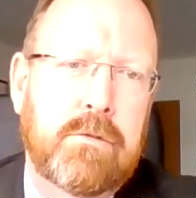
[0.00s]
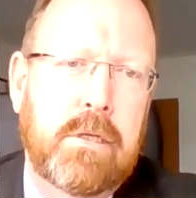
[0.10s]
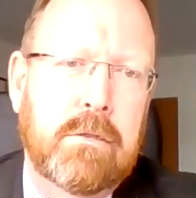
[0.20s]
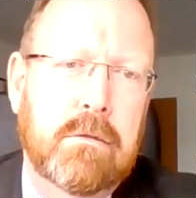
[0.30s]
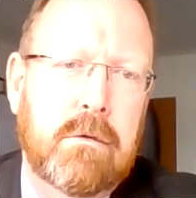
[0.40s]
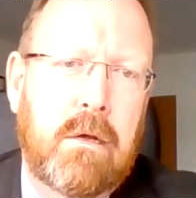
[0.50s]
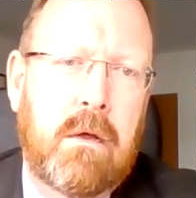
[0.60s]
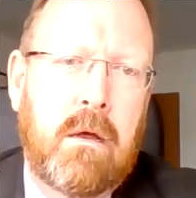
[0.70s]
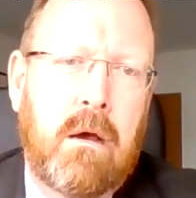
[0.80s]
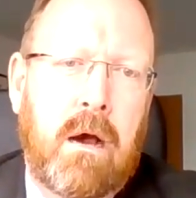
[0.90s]
arbitrator.
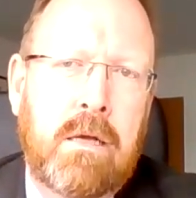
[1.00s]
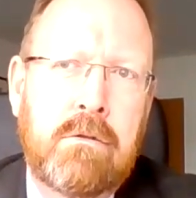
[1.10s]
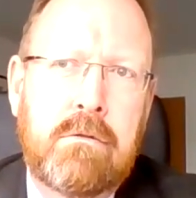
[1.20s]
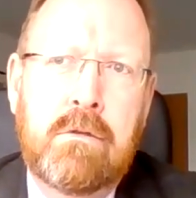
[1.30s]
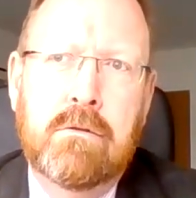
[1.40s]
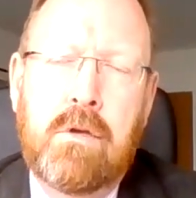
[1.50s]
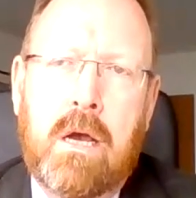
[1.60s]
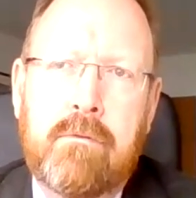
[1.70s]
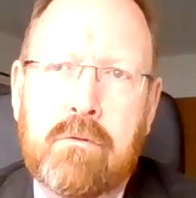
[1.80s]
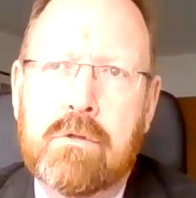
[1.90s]
And
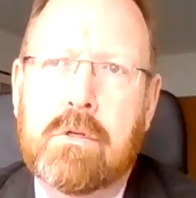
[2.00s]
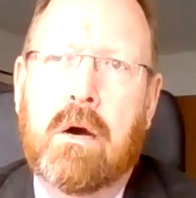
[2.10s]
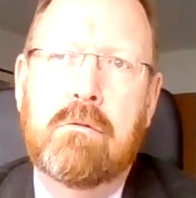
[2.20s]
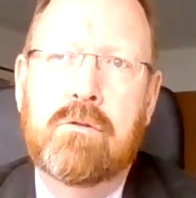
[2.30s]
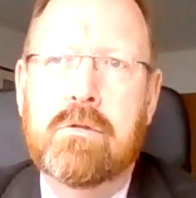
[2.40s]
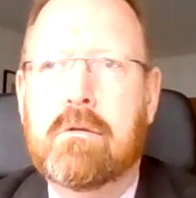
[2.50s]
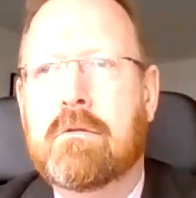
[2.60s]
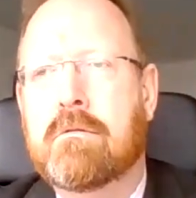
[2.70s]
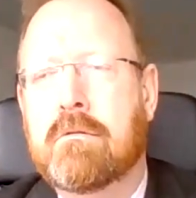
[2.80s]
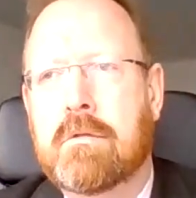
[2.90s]
you have those
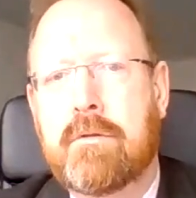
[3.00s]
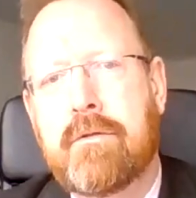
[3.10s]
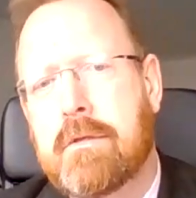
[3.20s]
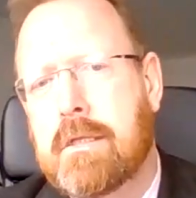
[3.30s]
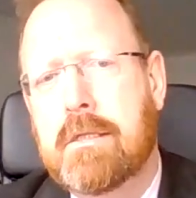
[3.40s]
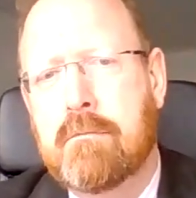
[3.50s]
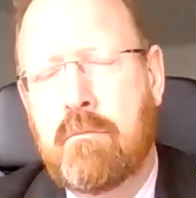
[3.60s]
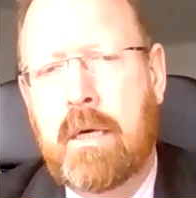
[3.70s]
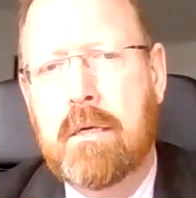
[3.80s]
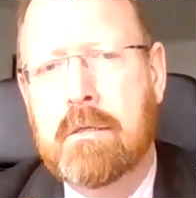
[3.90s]
cultural
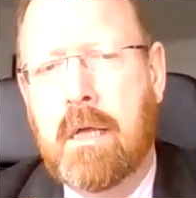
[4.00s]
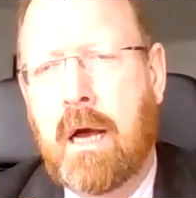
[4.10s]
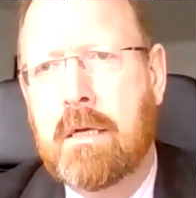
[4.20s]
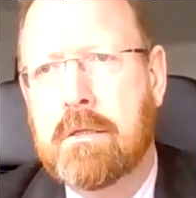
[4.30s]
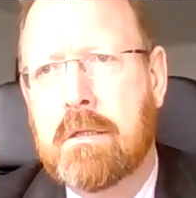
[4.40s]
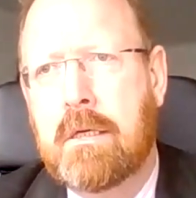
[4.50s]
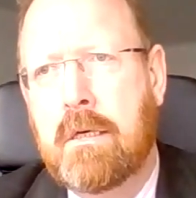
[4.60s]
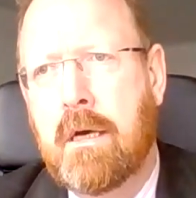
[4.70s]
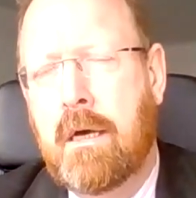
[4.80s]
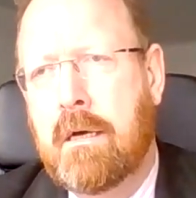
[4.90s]
differences and mix that
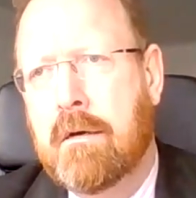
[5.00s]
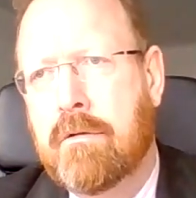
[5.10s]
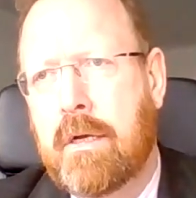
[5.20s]
actually